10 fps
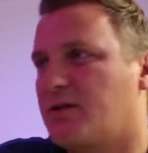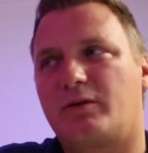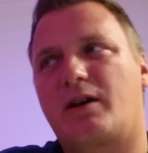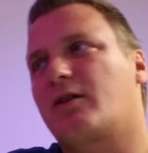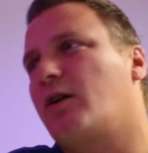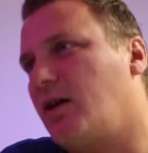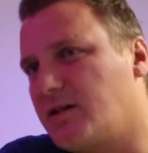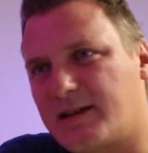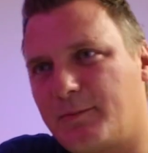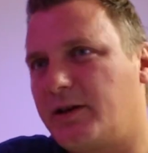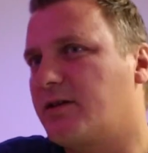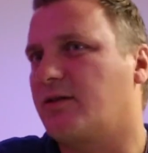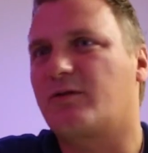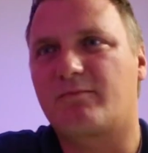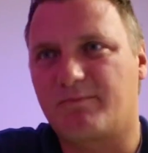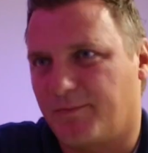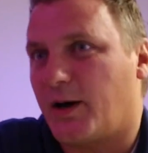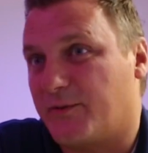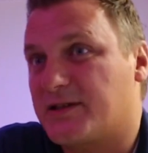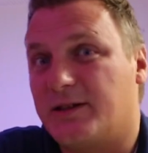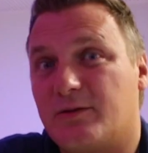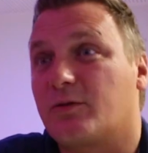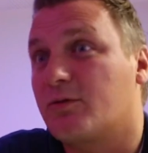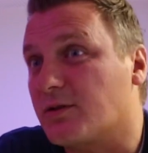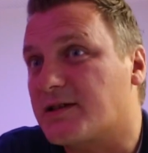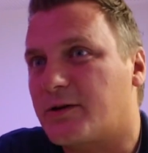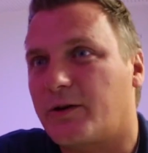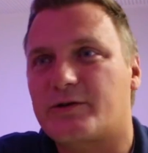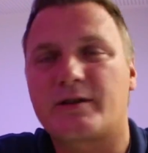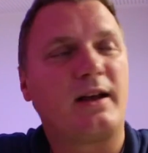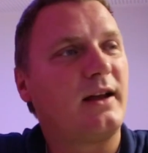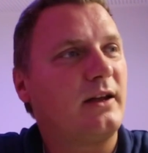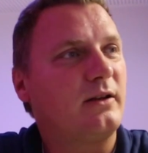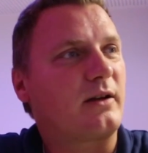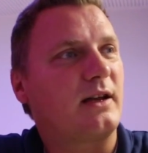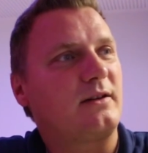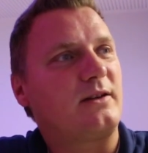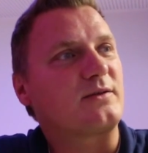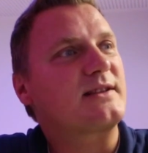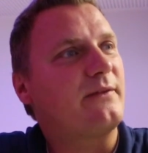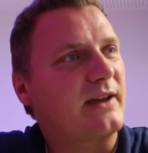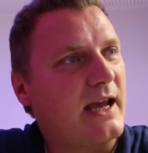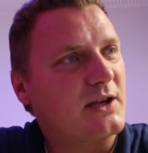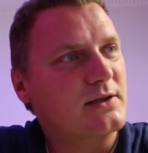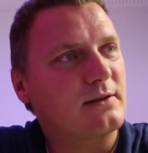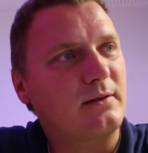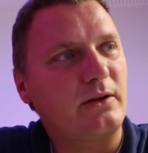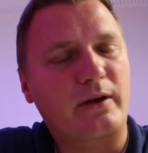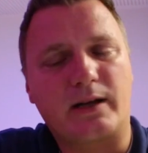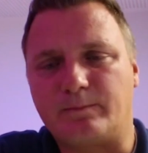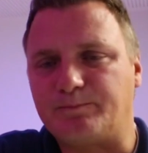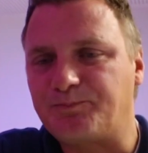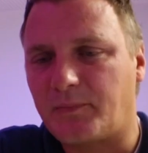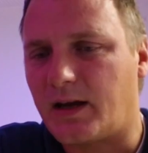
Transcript: So you can call somebody, you can obviously do Google search, you can use navigation, you can